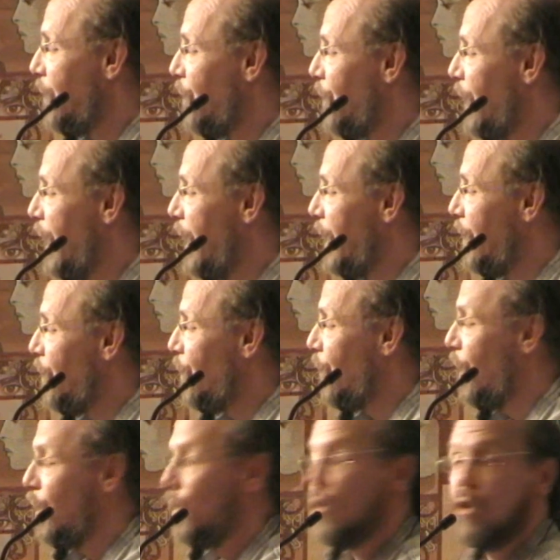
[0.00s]
It says
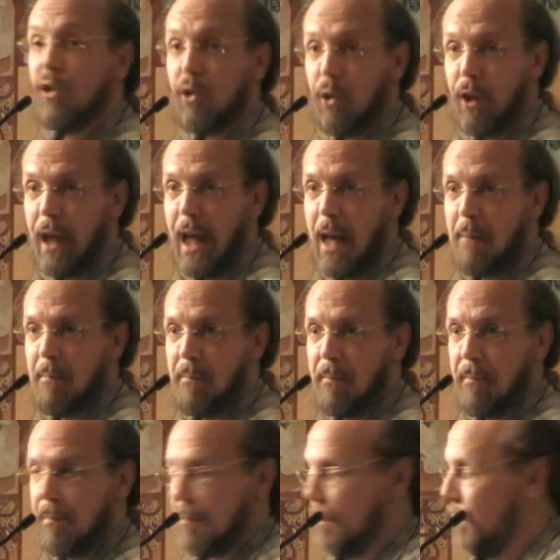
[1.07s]
surname
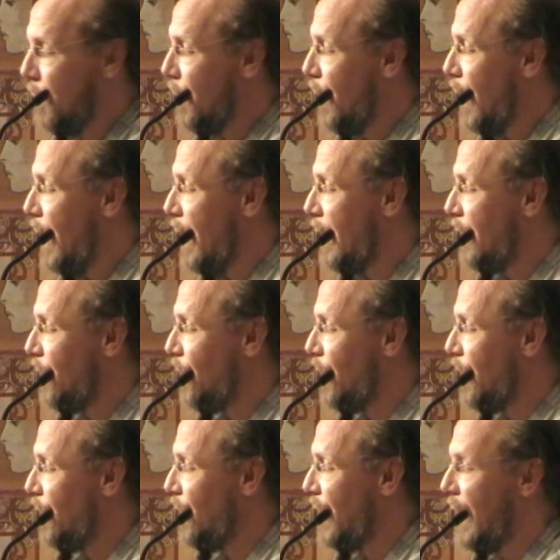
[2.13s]
and it
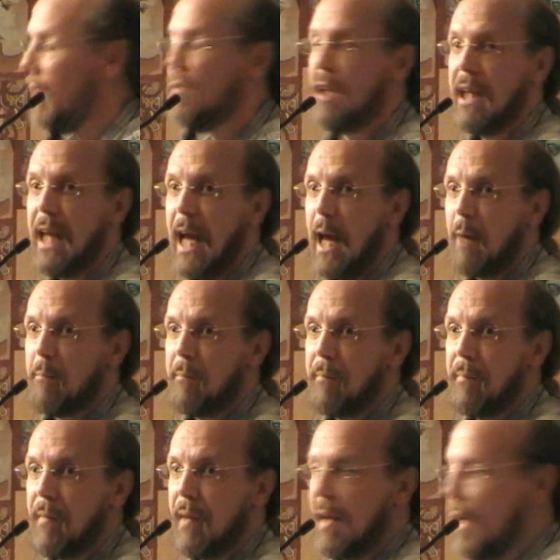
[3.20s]
says given name.
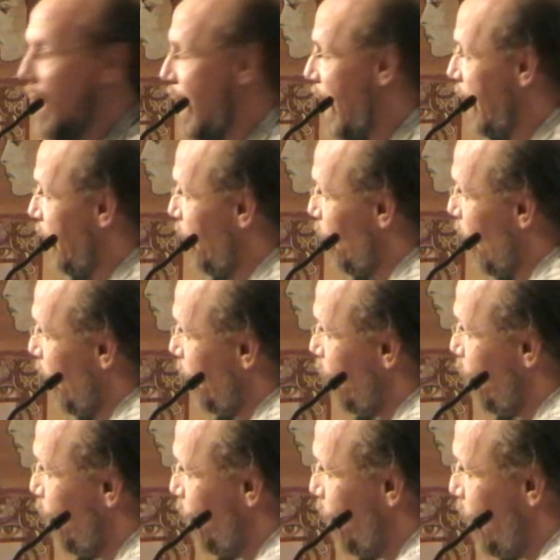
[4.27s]
And they're on
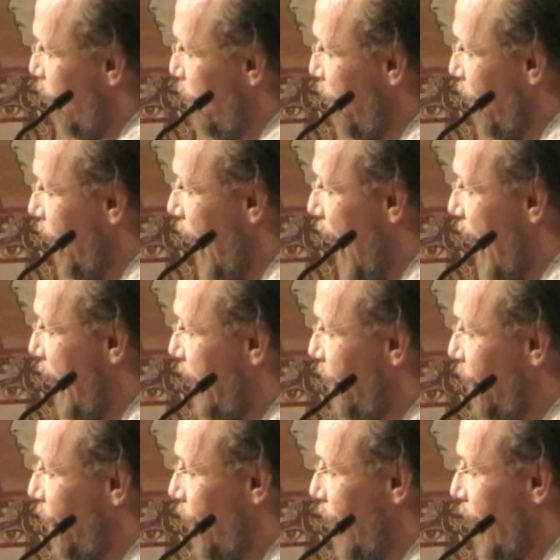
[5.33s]
two separate
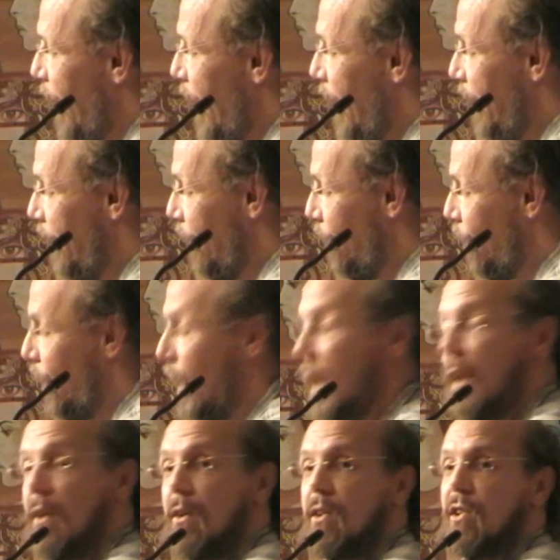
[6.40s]
lines and there's a
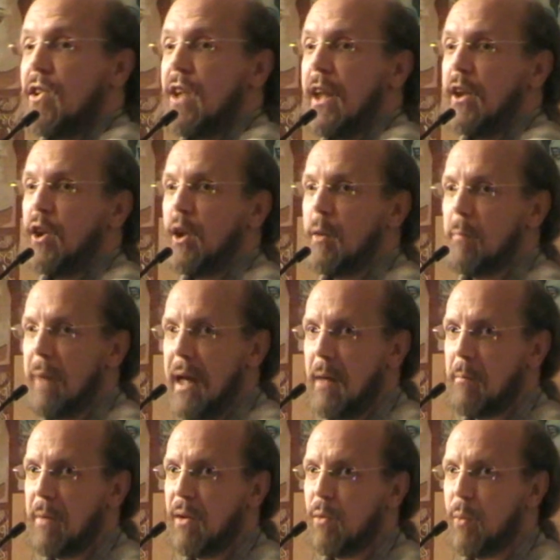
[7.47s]
clear distinction
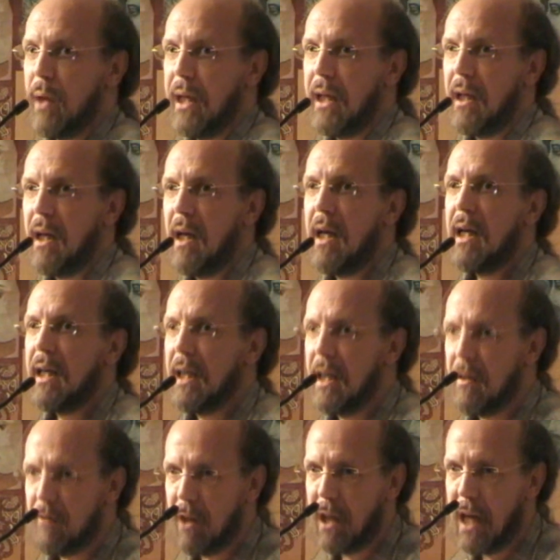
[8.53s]
made between
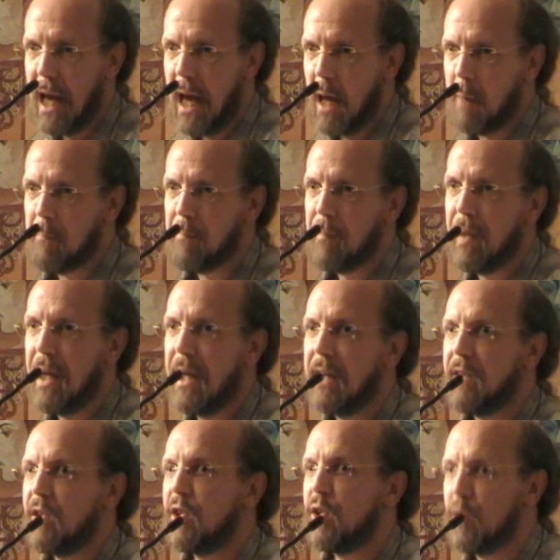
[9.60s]
given name
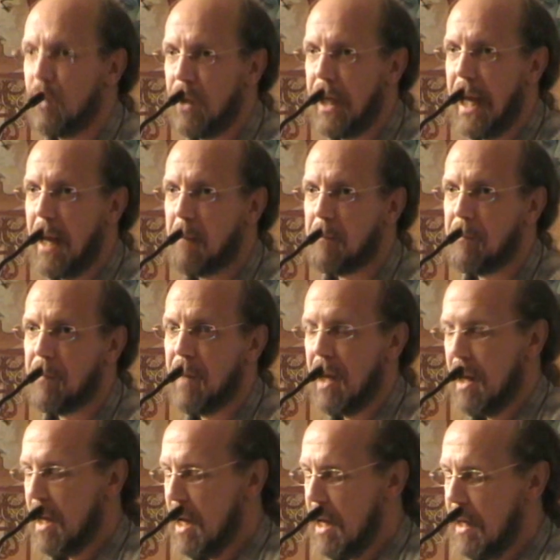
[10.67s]
and surname.
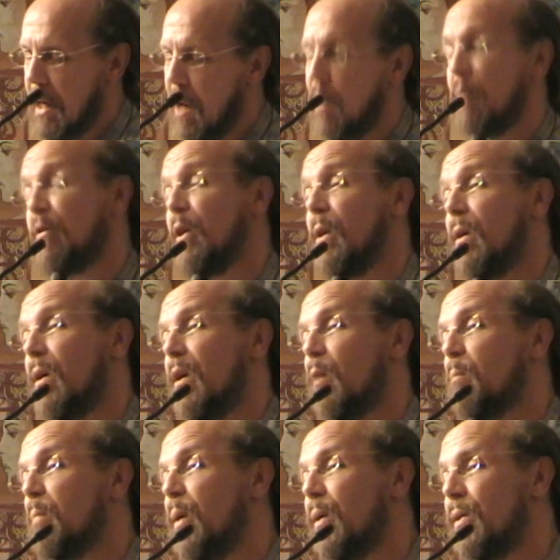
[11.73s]
Now, if you look at
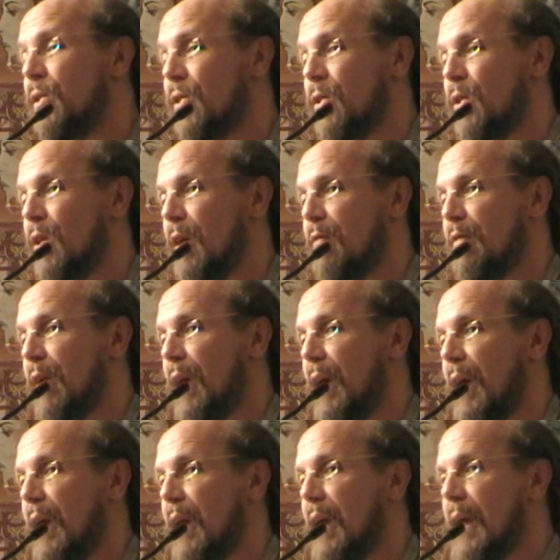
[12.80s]
the birth
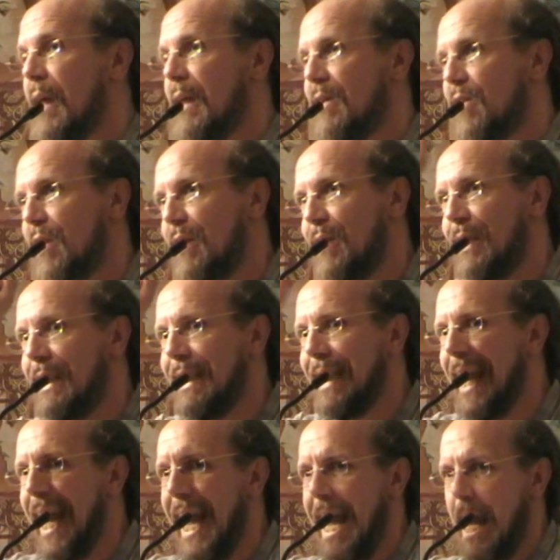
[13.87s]
certificate, it says
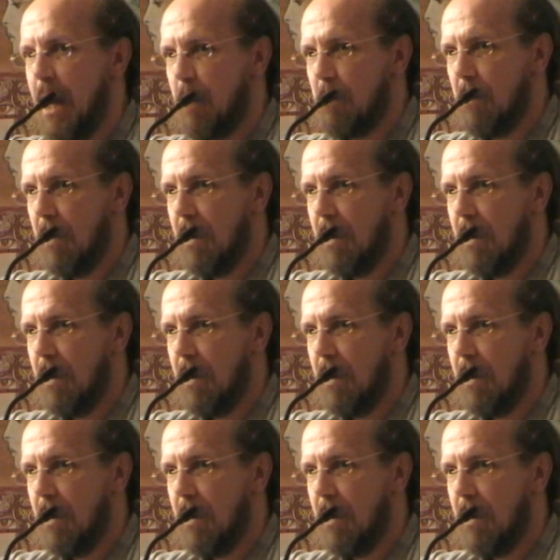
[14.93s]
name,